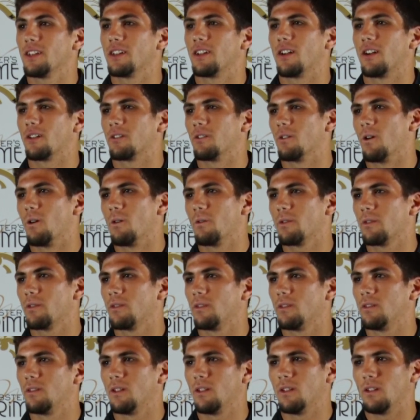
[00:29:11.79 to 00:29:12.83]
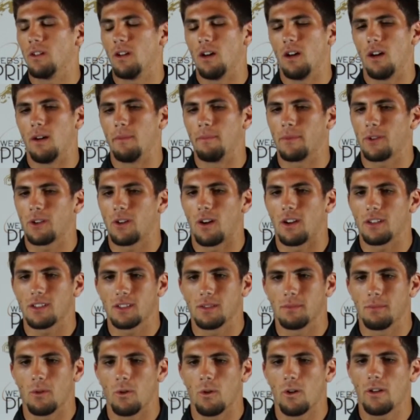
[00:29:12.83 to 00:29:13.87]
in our growth across
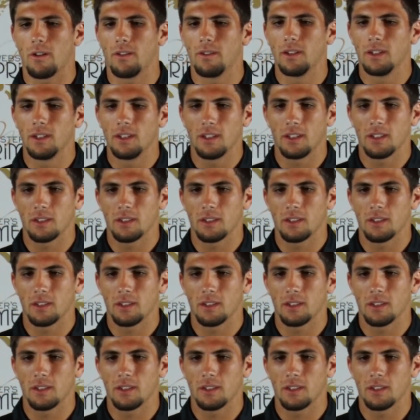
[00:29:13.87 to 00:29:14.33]
the board.